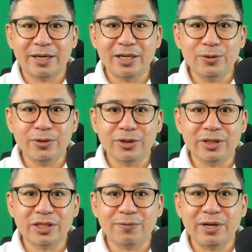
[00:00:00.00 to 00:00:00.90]
Can a
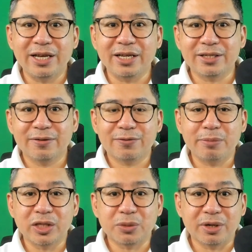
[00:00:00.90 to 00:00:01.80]
union disaffiliate
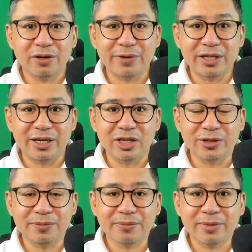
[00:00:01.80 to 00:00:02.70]
from its mother
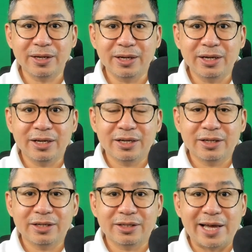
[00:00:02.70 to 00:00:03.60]
federation?
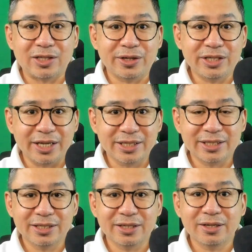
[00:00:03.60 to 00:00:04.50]
The answer is
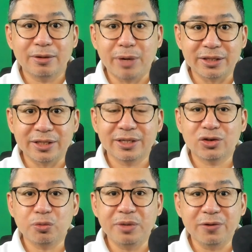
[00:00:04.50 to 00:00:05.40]
yes, but
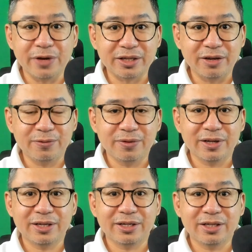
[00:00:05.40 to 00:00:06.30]
to be effective,
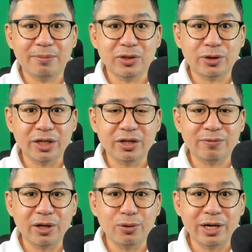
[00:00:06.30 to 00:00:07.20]
the majority
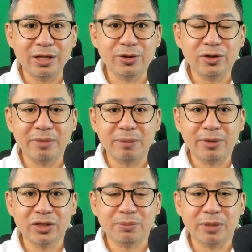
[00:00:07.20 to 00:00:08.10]
of the local union
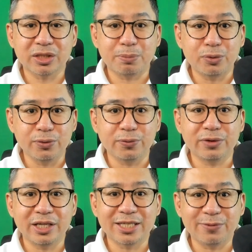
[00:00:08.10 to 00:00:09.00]
members must
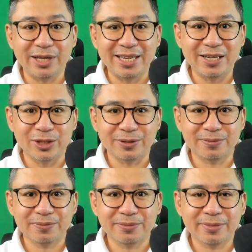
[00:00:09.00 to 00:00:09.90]
approve the disaffiliation.